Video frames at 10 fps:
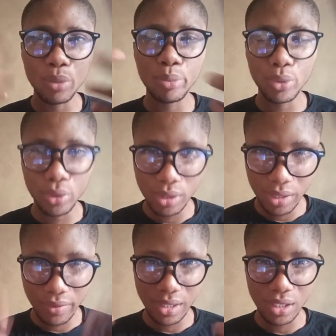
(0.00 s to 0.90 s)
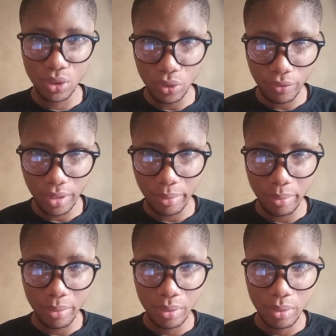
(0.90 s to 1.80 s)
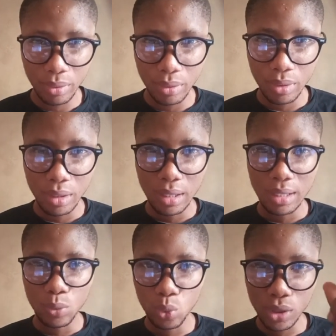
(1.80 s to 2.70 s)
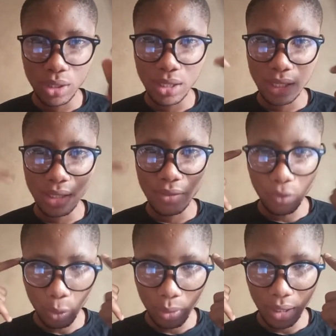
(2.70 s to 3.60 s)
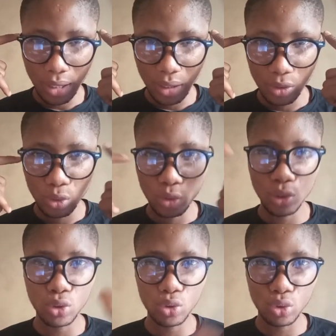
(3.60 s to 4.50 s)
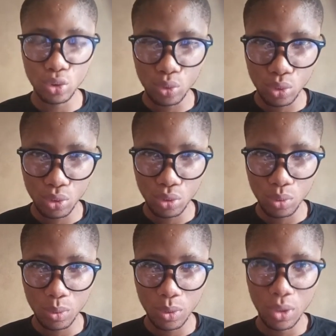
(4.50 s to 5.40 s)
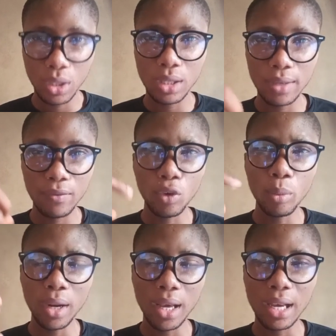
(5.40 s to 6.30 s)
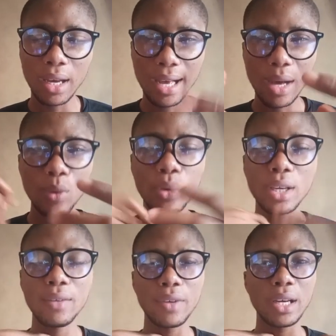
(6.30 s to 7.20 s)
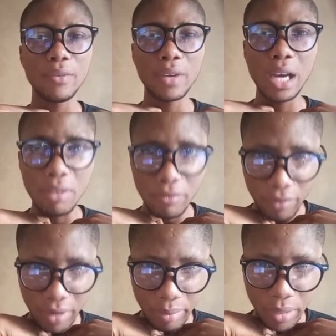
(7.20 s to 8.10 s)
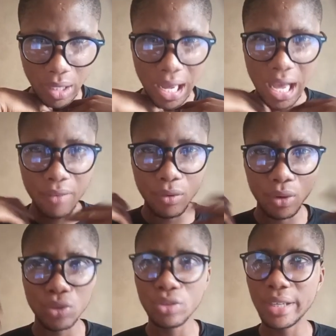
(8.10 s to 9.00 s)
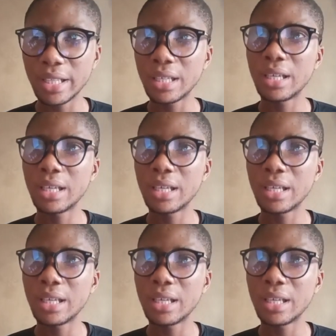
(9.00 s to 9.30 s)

productivity in your farm, what is the formula you should use? The formula, okay, if I have a farm now, I have 100